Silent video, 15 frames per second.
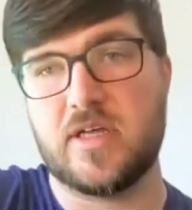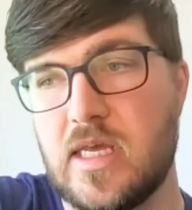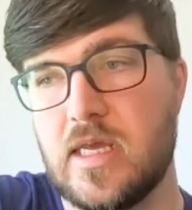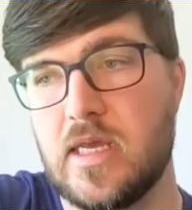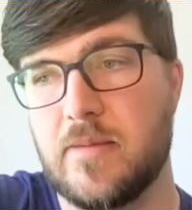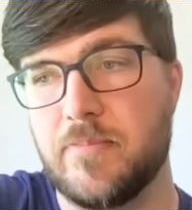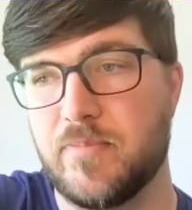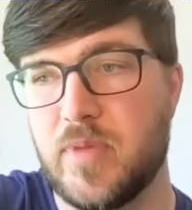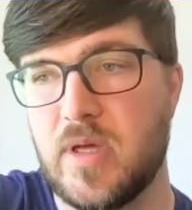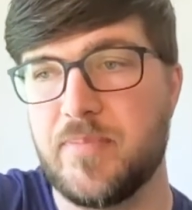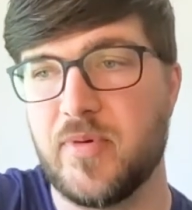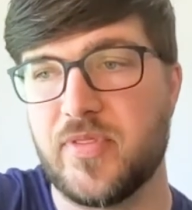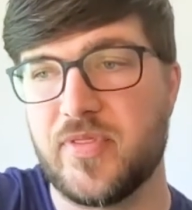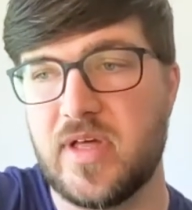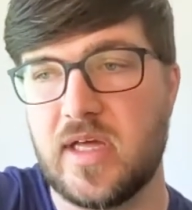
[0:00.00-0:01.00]
key.
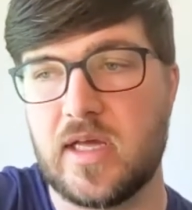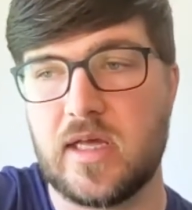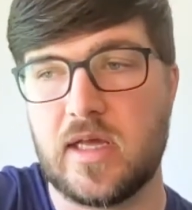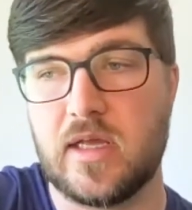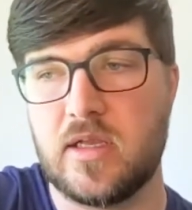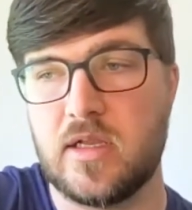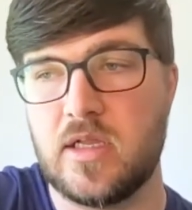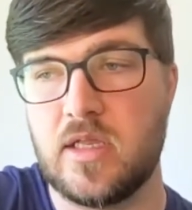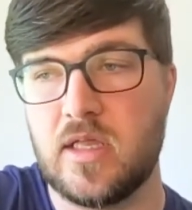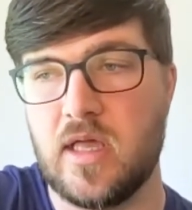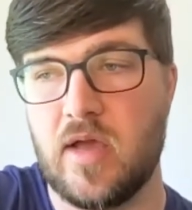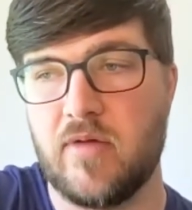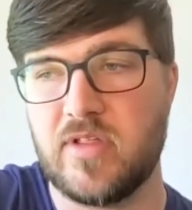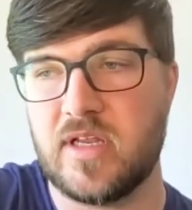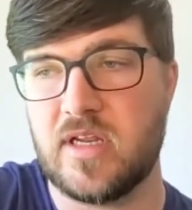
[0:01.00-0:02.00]
People think
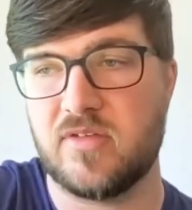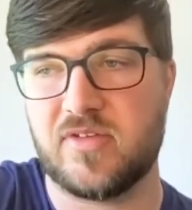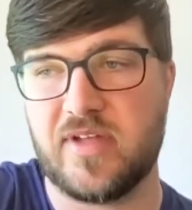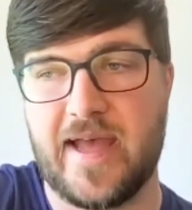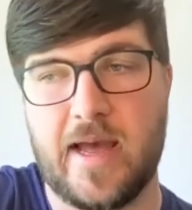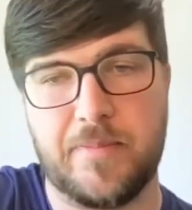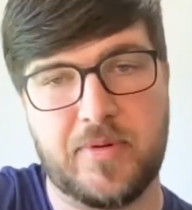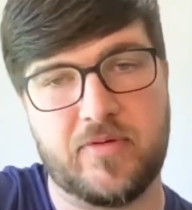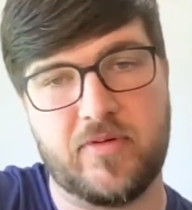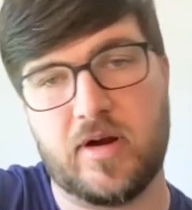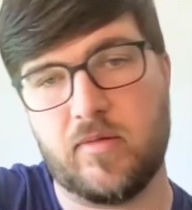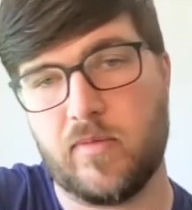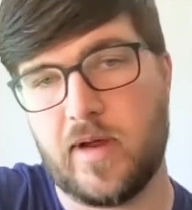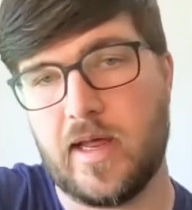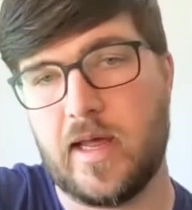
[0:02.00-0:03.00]
everything needs to happen
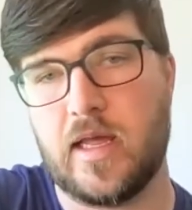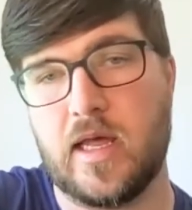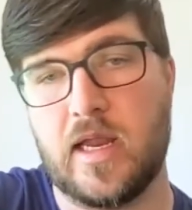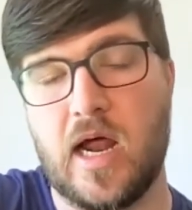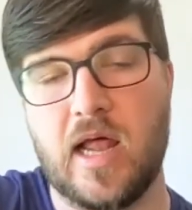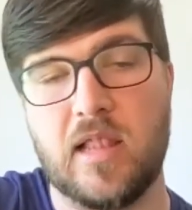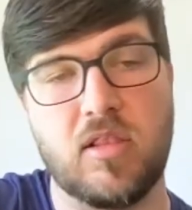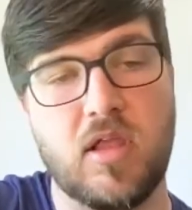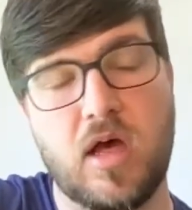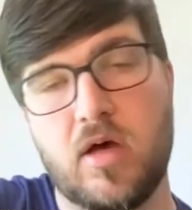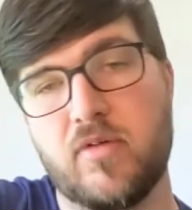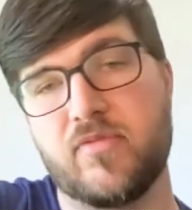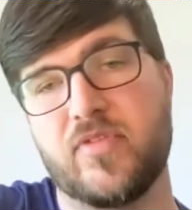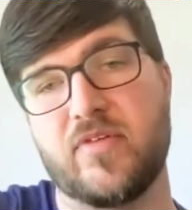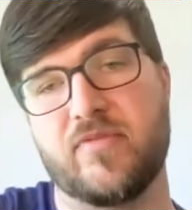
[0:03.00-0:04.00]
right away. And I
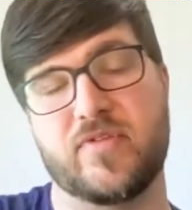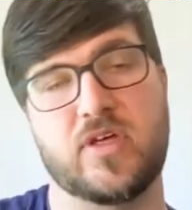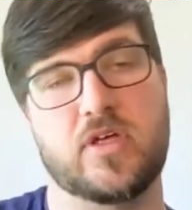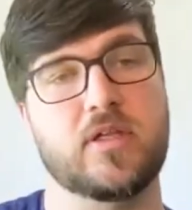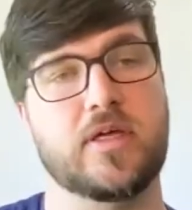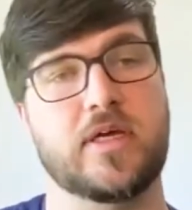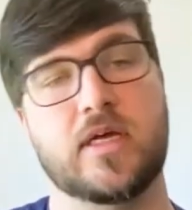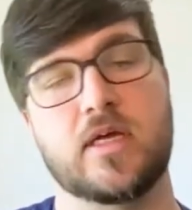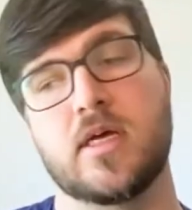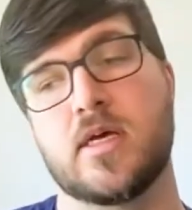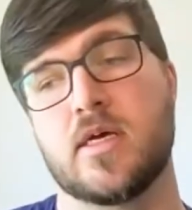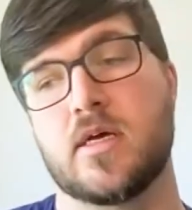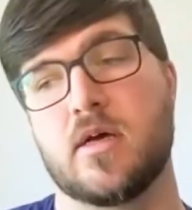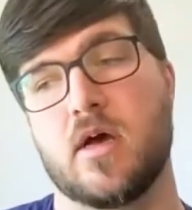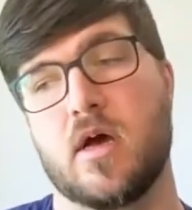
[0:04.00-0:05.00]
love the feeling.
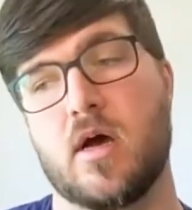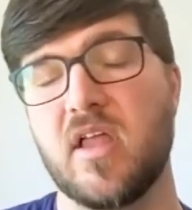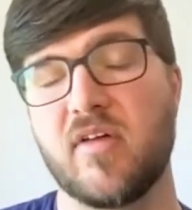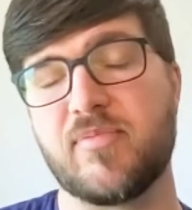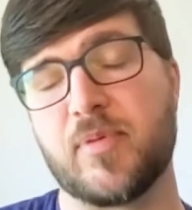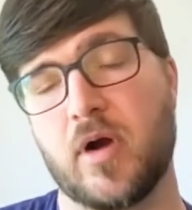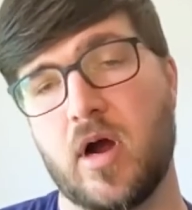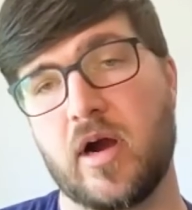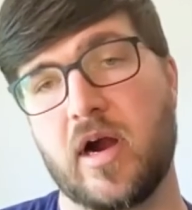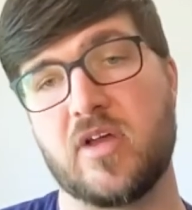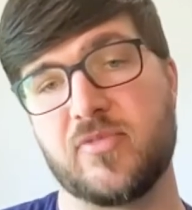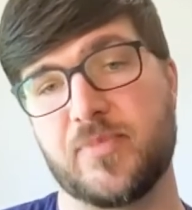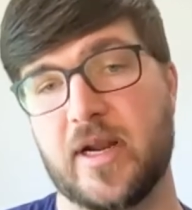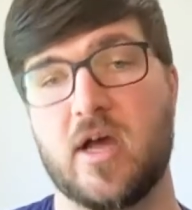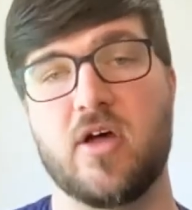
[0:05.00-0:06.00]
I love
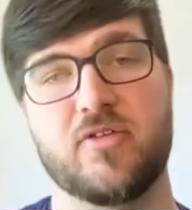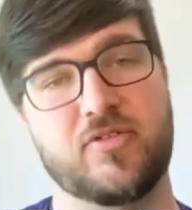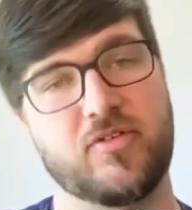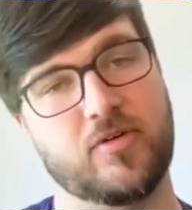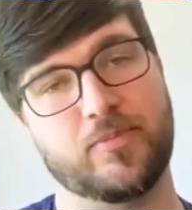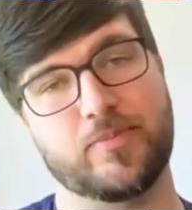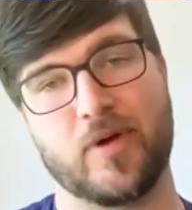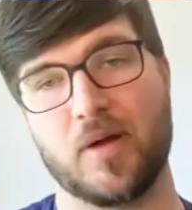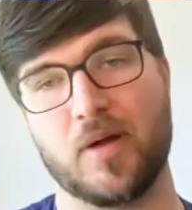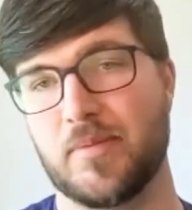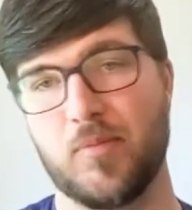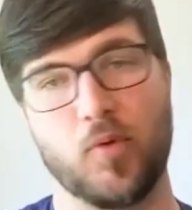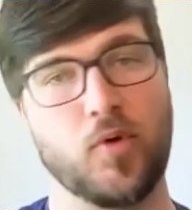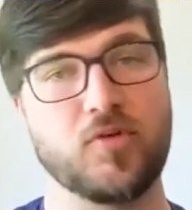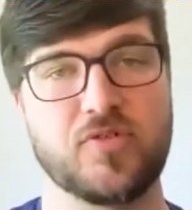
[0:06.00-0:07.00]
progress, but I also probably
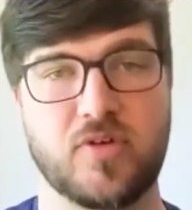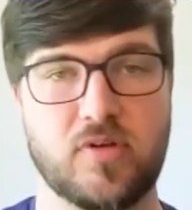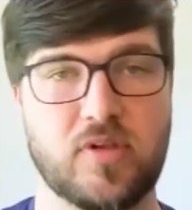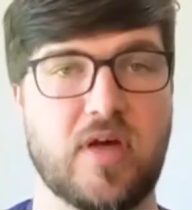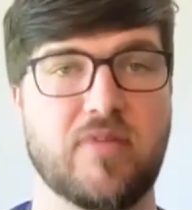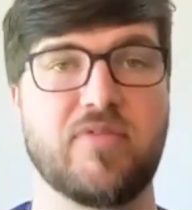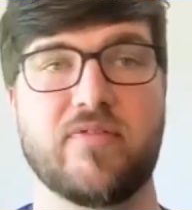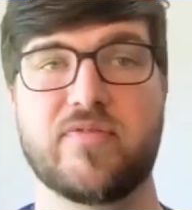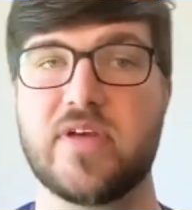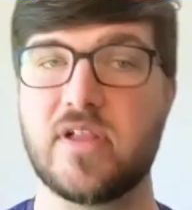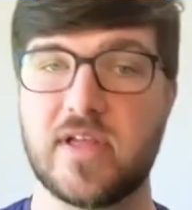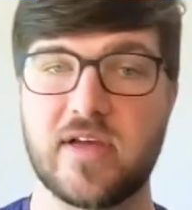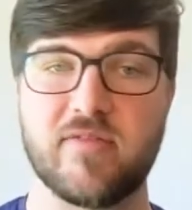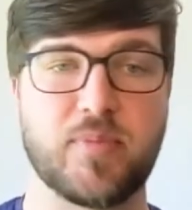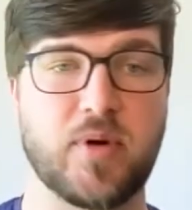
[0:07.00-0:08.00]
more so love the
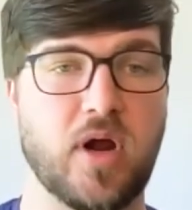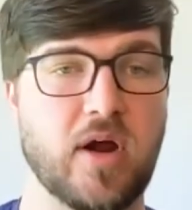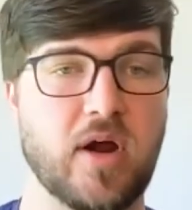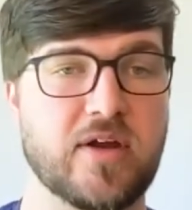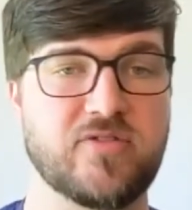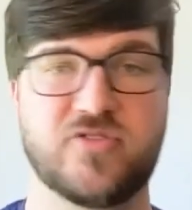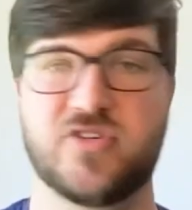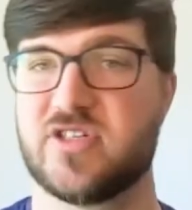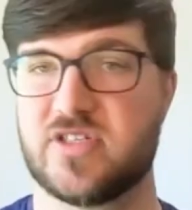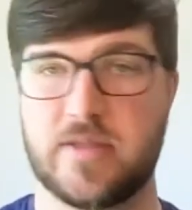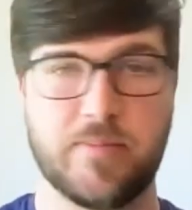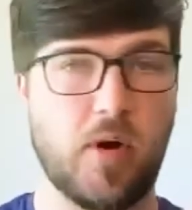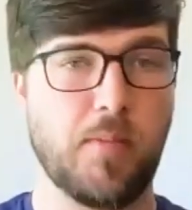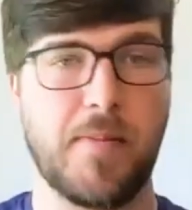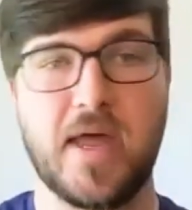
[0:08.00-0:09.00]
feeling of progress,
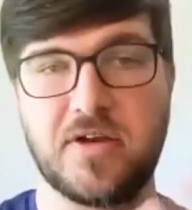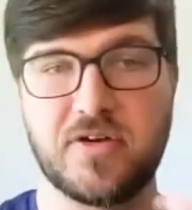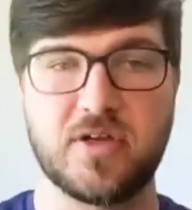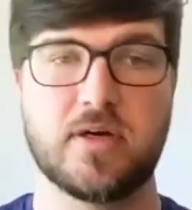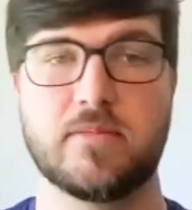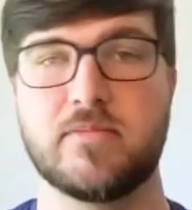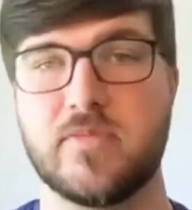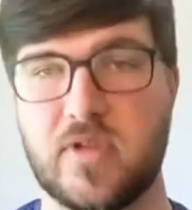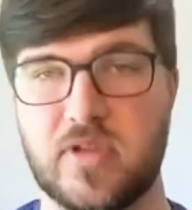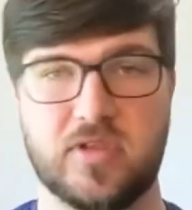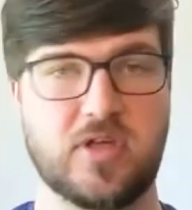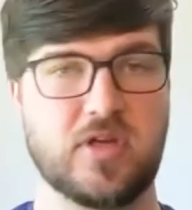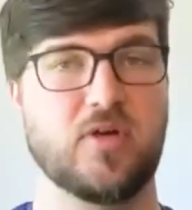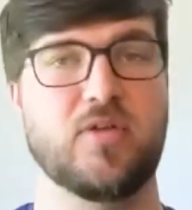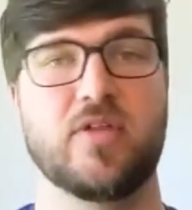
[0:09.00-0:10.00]
just the momentum,
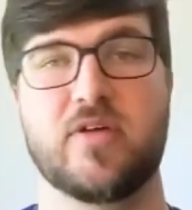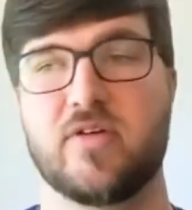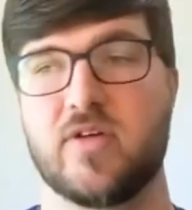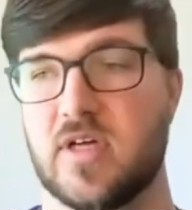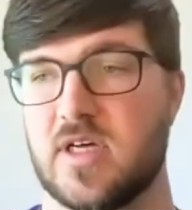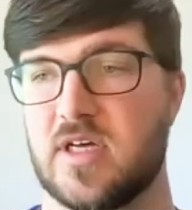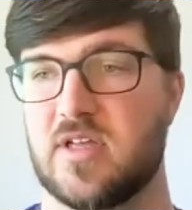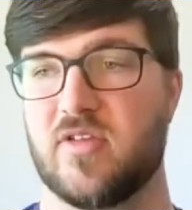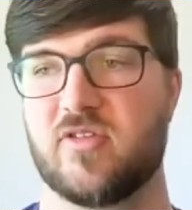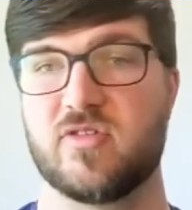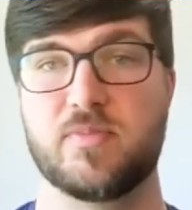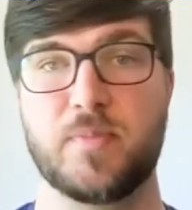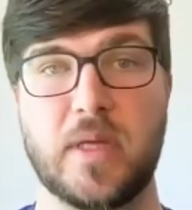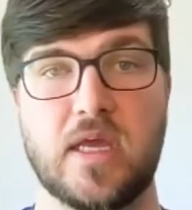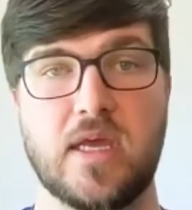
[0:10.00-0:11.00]
the
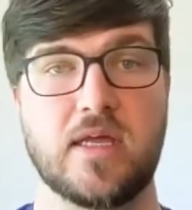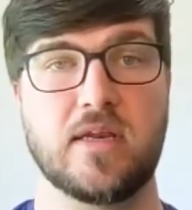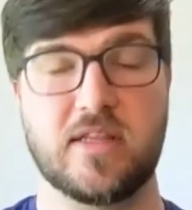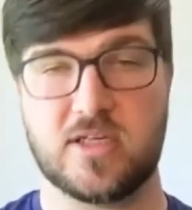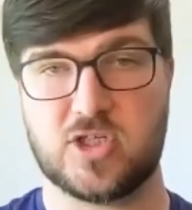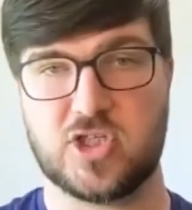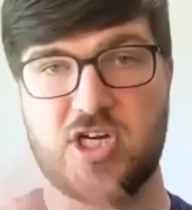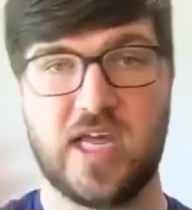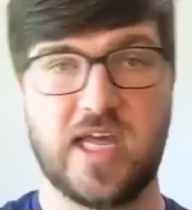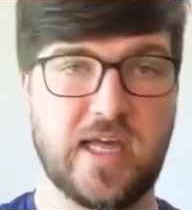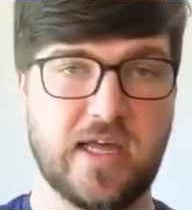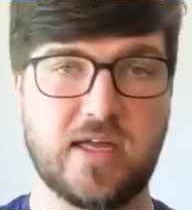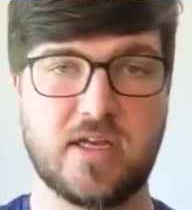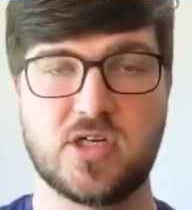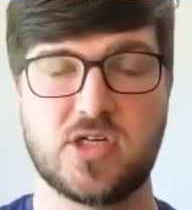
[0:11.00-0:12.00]
speed, the
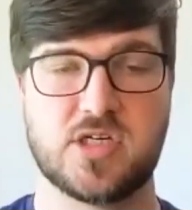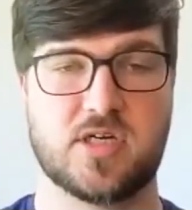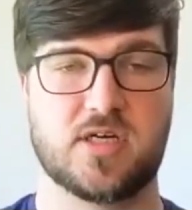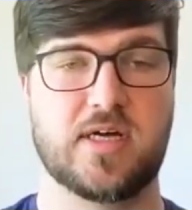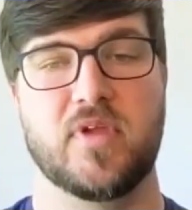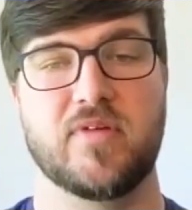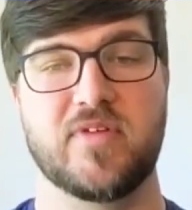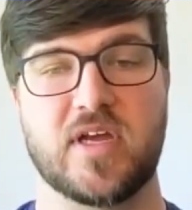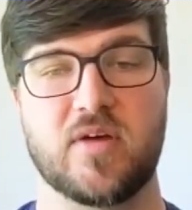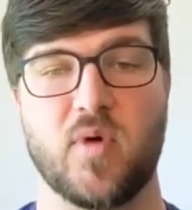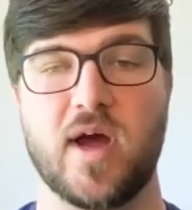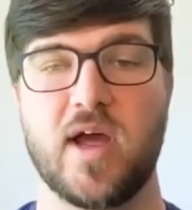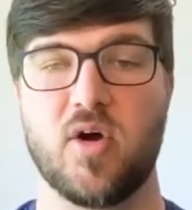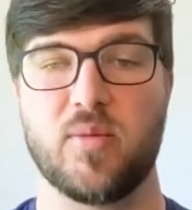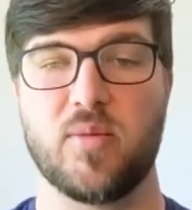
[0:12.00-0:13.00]
change. Living in
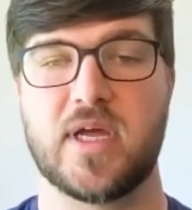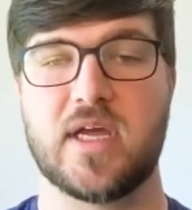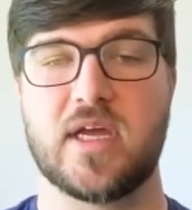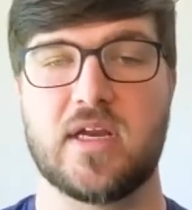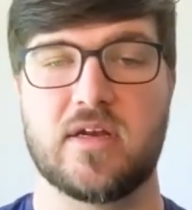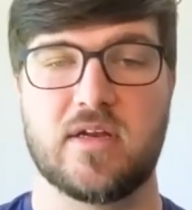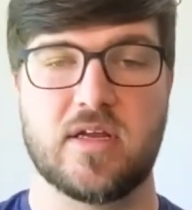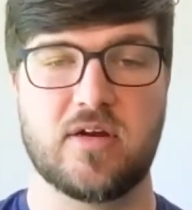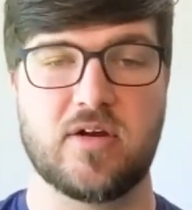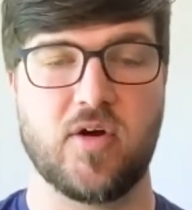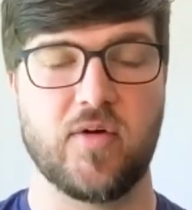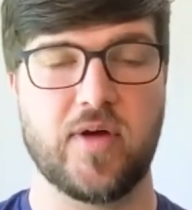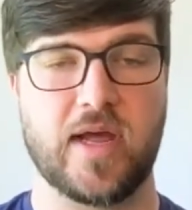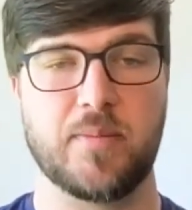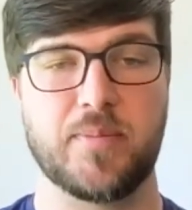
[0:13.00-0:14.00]
Wyoming and
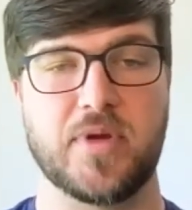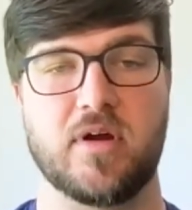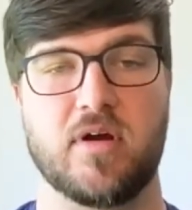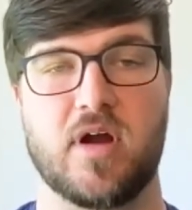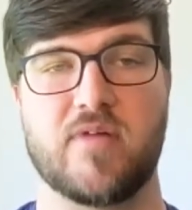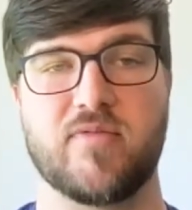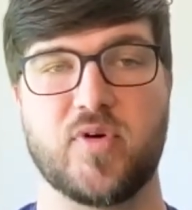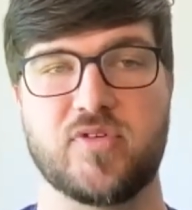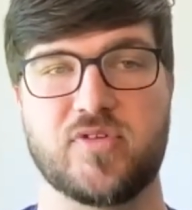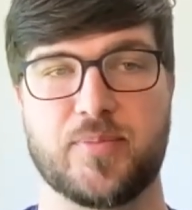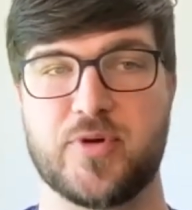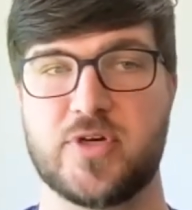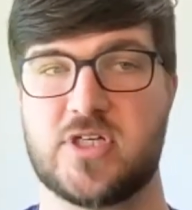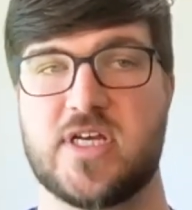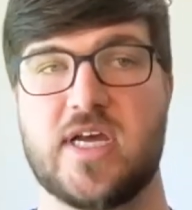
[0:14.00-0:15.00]
growing up here, I've always
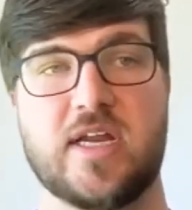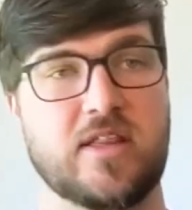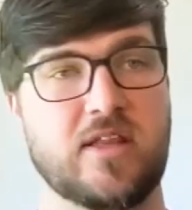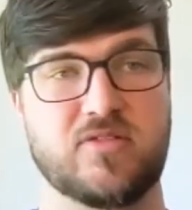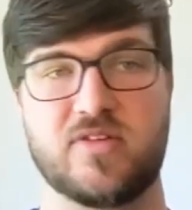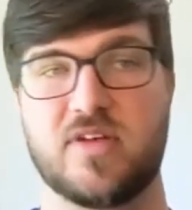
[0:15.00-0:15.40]
appreciated the